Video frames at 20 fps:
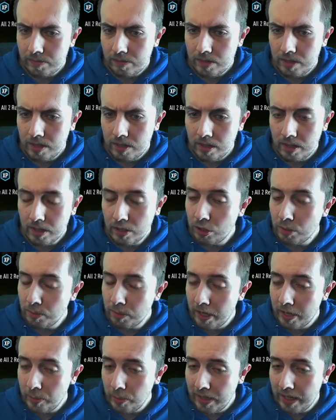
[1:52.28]
I could
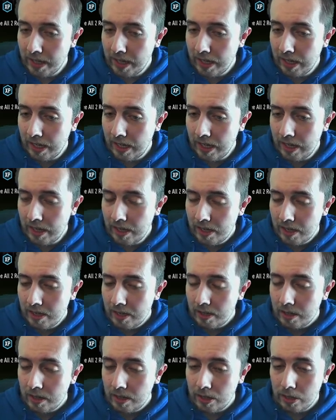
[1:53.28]
play Weekend League.
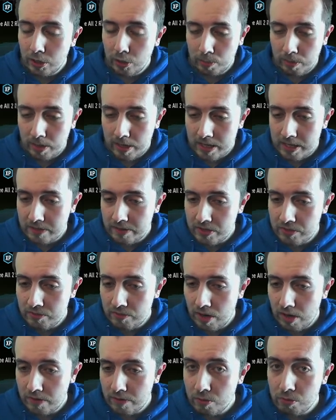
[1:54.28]
I could play Division
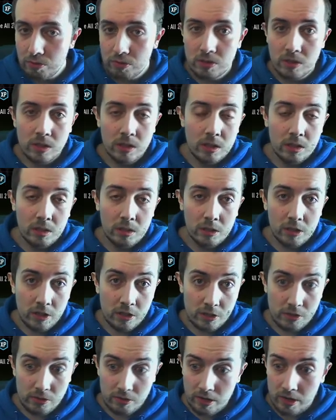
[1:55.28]
Rivals.
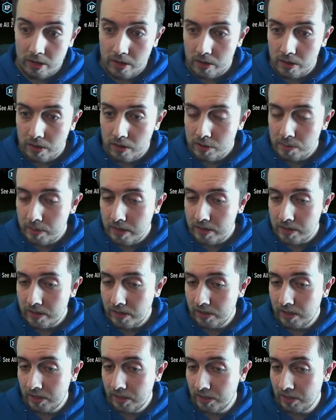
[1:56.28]
Do none of those because I
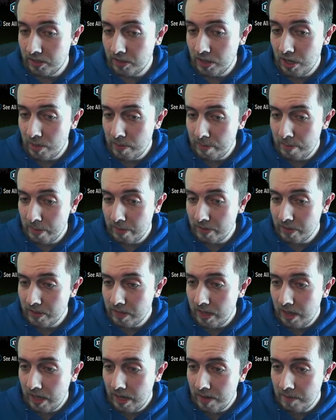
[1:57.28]
just can't be bothered.
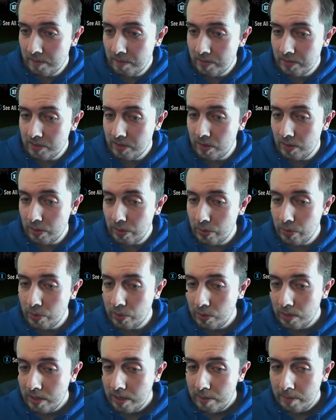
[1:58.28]
So I thought
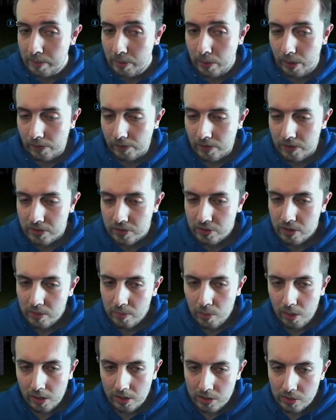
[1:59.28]
it'd be quite fun to try and
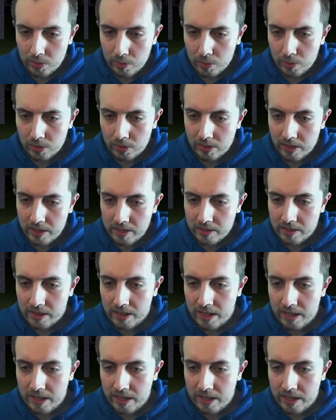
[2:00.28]
work towards this.